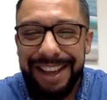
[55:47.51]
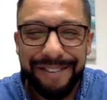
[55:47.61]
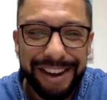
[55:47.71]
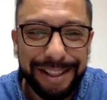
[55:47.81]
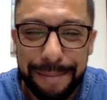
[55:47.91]

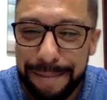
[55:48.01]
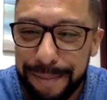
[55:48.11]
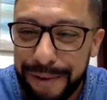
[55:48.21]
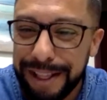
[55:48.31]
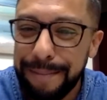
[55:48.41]
with
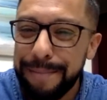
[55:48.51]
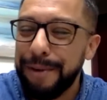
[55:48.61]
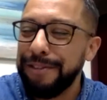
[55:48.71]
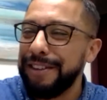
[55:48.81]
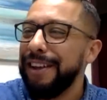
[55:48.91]
a
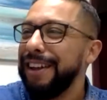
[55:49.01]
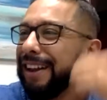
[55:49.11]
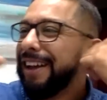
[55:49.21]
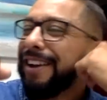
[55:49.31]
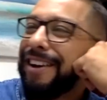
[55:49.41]
mimosa.
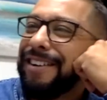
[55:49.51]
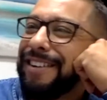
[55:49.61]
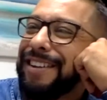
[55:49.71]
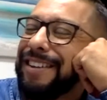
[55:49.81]
Like, oh.